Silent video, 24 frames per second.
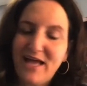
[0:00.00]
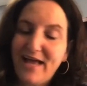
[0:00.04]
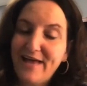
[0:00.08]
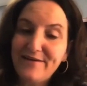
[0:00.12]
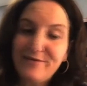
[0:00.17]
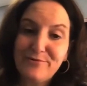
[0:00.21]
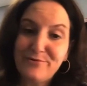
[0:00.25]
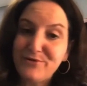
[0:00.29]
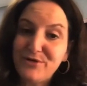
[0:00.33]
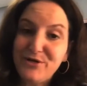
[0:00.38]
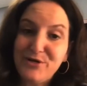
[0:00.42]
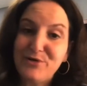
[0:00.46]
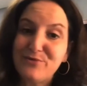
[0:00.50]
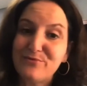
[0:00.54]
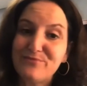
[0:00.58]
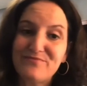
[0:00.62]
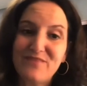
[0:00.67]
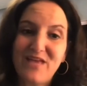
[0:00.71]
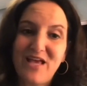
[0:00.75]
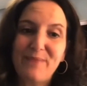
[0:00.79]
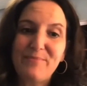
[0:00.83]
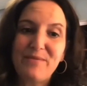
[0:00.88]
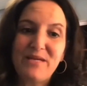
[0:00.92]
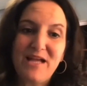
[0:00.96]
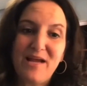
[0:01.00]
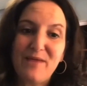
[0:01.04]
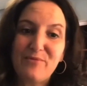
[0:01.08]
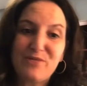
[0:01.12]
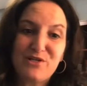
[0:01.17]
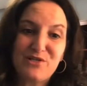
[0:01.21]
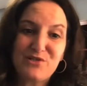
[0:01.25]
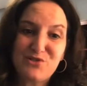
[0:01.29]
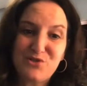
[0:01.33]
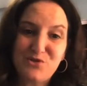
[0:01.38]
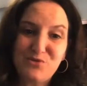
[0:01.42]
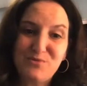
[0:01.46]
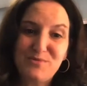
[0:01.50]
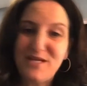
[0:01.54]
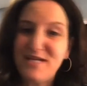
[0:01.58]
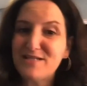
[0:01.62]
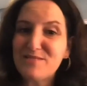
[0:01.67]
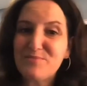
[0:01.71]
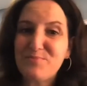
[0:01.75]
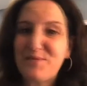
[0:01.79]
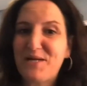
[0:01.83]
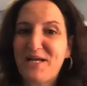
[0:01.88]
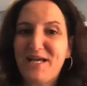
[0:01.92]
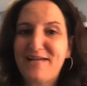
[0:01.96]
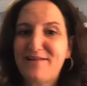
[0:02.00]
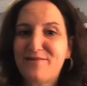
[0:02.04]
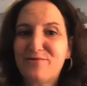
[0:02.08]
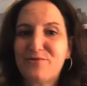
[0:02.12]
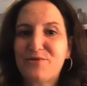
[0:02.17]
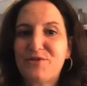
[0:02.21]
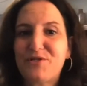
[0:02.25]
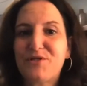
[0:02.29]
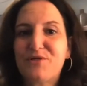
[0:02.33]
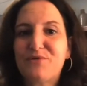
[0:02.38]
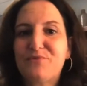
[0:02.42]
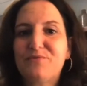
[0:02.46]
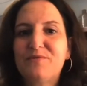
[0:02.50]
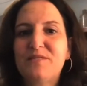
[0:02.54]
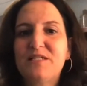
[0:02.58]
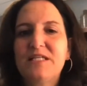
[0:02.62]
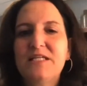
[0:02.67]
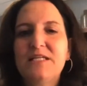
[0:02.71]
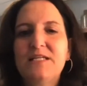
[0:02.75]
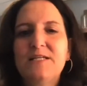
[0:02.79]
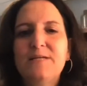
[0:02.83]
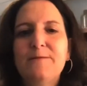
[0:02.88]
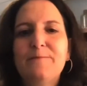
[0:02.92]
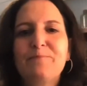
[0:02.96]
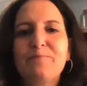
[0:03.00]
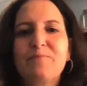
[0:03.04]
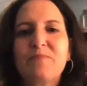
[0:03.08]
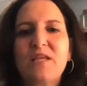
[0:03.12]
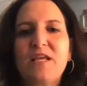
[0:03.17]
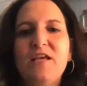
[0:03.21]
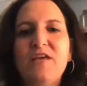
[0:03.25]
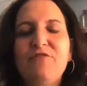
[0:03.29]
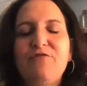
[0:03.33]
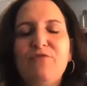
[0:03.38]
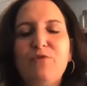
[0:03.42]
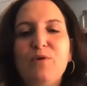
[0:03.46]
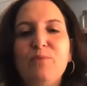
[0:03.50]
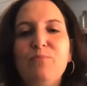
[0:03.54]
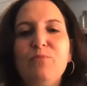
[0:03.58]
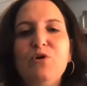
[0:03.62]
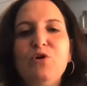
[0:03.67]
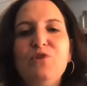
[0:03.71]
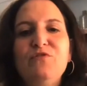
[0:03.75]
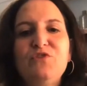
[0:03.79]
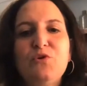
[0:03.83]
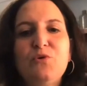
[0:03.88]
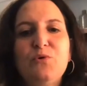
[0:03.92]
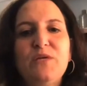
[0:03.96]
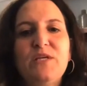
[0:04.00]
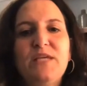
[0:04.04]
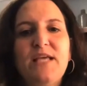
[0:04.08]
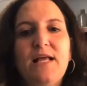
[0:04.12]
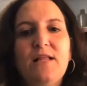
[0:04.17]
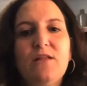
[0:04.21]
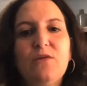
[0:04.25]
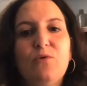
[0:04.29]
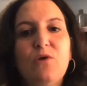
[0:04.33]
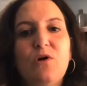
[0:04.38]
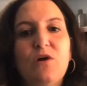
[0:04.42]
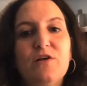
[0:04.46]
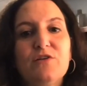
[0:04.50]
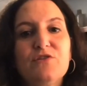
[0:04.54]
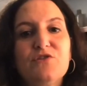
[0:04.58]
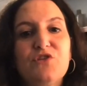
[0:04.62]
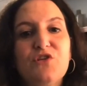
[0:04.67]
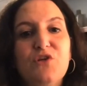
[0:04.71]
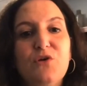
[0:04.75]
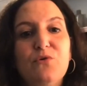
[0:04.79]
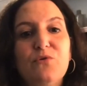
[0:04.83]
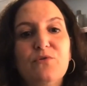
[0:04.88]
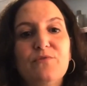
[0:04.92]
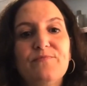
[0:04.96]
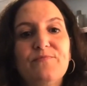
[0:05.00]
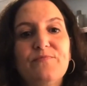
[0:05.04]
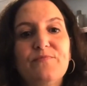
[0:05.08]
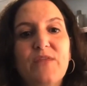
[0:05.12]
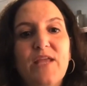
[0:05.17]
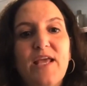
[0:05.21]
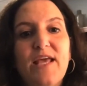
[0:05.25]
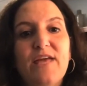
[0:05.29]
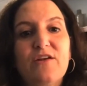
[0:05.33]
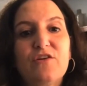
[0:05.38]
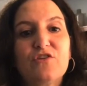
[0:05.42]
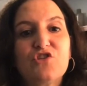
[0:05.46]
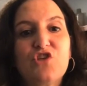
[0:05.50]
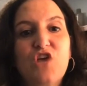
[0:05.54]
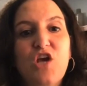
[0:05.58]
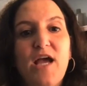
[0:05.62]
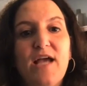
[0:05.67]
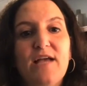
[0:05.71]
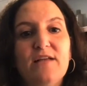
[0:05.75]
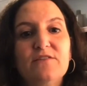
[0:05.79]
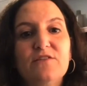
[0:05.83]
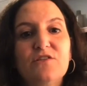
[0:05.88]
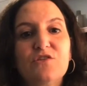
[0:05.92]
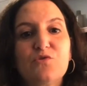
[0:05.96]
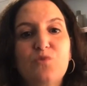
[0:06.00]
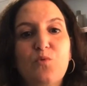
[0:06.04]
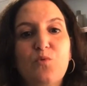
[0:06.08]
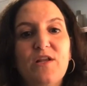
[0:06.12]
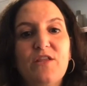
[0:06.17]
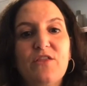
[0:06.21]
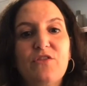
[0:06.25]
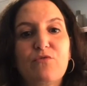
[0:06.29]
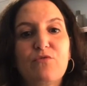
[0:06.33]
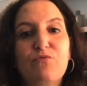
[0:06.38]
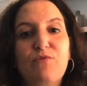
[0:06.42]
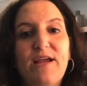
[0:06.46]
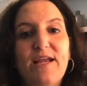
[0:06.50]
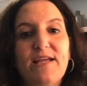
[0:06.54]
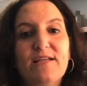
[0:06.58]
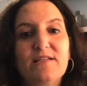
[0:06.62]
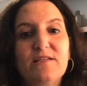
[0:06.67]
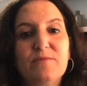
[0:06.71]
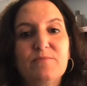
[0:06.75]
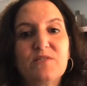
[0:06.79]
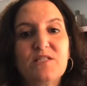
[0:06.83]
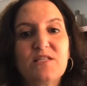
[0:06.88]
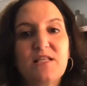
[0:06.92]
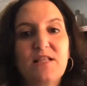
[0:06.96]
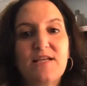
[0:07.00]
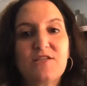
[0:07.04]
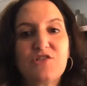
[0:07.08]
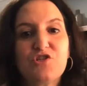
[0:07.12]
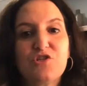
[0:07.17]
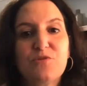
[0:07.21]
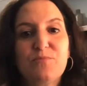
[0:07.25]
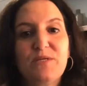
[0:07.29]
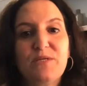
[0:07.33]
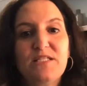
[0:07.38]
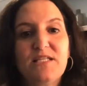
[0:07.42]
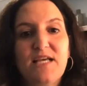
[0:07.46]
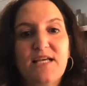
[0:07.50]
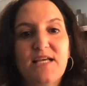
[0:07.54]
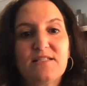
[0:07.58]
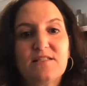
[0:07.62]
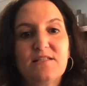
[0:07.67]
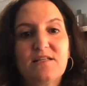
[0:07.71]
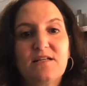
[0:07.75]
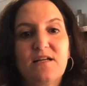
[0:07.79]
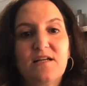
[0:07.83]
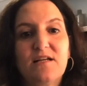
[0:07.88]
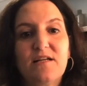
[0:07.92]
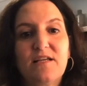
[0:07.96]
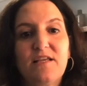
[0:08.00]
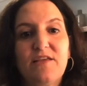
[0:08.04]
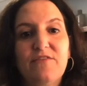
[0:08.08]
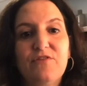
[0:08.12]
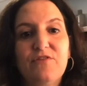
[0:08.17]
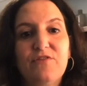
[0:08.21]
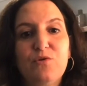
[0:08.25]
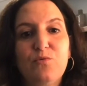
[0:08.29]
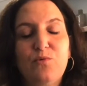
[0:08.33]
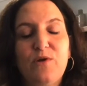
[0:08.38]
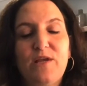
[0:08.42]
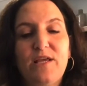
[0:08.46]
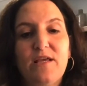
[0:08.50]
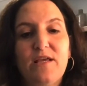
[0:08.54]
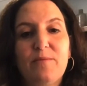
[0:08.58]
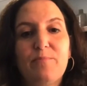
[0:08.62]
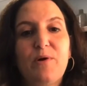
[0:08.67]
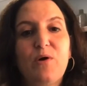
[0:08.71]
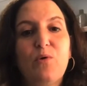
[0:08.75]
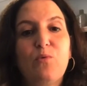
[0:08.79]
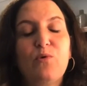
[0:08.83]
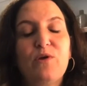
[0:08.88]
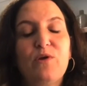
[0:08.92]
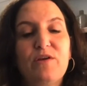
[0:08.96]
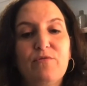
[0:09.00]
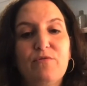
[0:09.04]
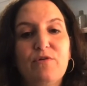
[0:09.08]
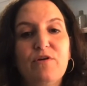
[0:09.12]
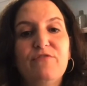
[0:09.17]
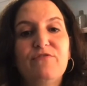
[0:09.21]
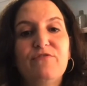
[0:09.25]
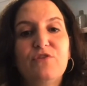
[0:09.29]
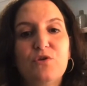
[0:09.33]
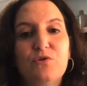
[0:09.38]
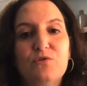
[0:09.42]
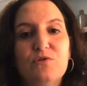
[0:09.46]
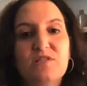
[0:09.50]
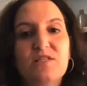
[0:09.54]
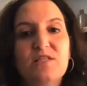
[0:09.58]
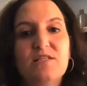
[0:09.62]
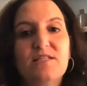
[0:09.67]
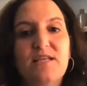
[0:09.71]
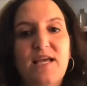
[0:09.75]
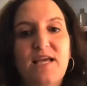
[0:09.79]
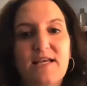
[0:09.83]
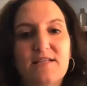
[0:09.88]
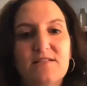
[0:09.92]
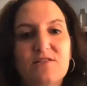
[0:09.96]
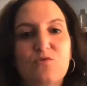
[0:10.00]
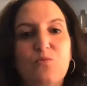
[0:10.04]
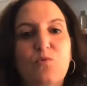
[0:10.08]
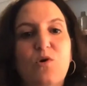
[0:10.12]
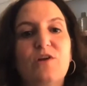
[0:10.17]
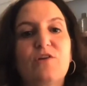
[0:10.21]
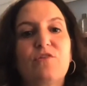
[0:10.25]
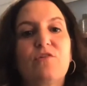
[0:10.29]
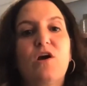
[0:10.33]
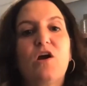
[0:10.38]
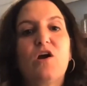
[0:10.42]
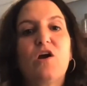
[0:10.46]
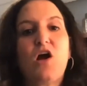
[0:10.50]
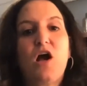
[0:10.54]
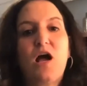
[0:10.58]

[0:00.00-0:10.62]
don't know. I mean, I would assume yes, but I don't know. If we're moved to a yellow-orange zone and our child is one of the random selection to be tested on a given week, but we refuse the test, what are our